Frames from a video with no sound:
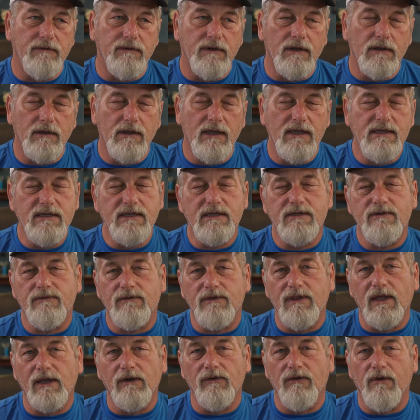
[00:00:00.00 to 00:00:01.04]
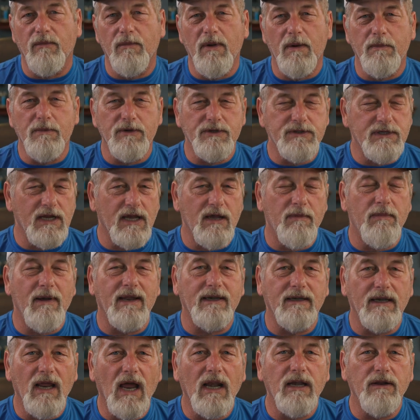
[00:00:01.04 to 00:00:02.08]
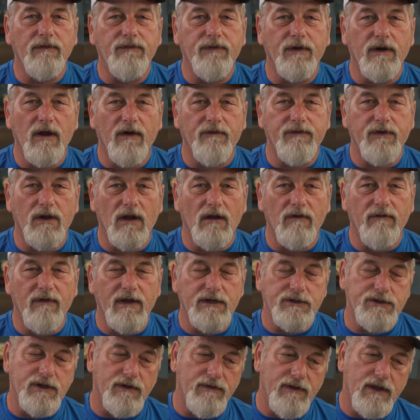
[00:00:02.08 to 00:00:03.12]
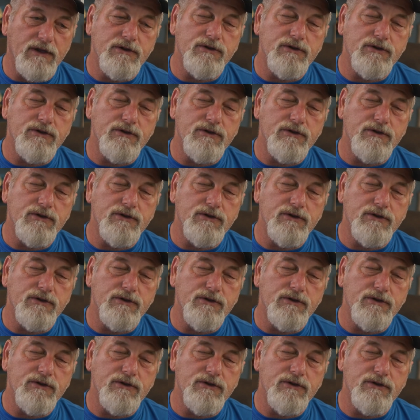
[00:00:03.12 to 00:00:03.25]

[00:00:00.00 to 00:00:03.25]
the easiest thing to remember is take about 90 foot off your elevation.